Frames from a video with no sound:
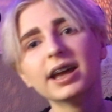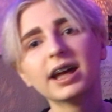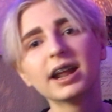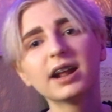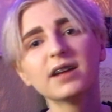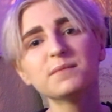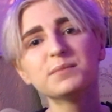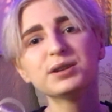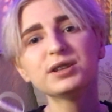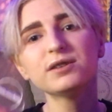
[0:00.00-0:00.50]

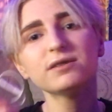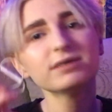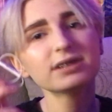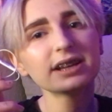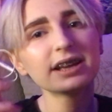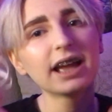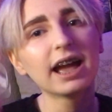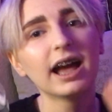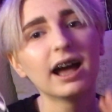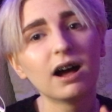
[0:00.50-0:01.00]
And I've been
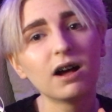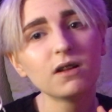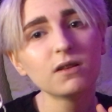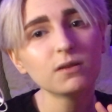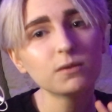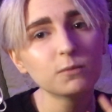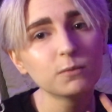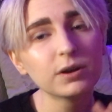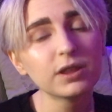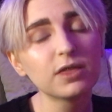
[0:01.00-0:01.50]
using
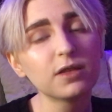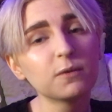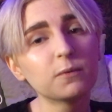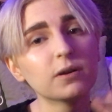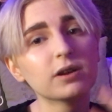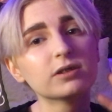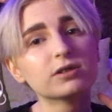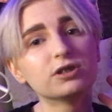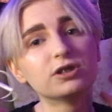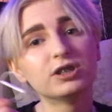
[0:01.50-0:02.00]
L with the
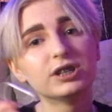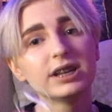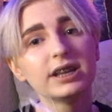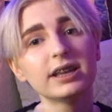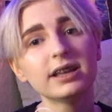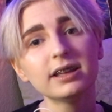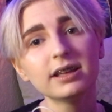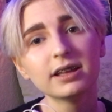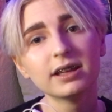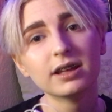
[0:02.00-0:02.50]
word
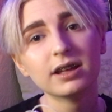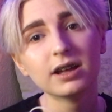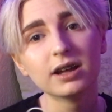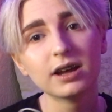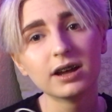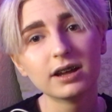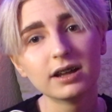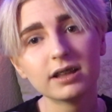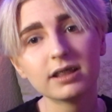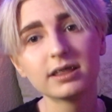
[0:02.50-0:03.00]
she
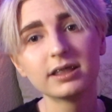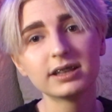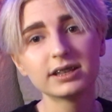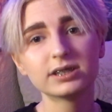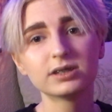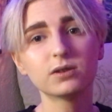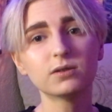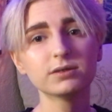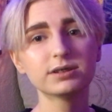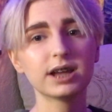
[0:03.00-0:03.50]

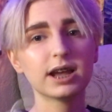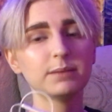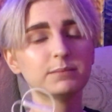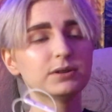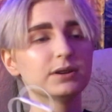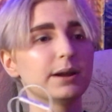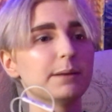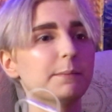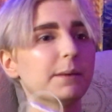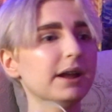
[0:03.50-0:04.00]
this whole
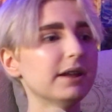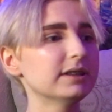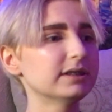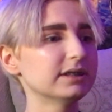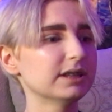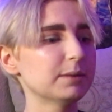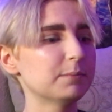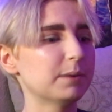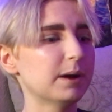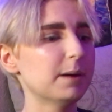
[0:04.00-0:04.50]
time, so I might
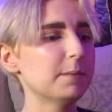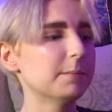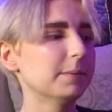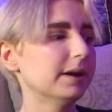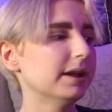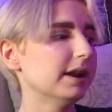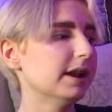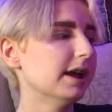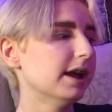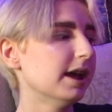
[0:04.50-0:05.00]
slip up,
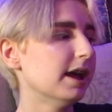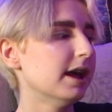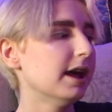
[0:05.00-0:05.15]
but